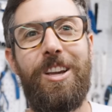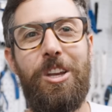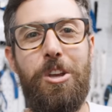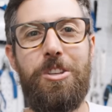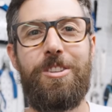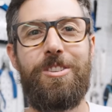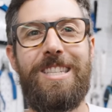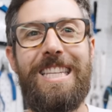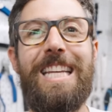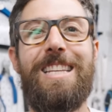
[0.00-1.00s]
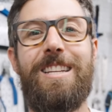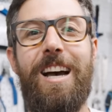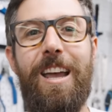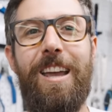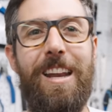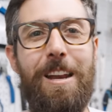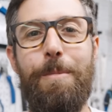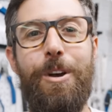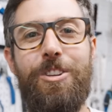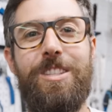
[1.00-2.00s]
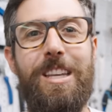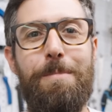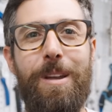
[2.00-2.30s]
You can use it to seat a tire in an emergency,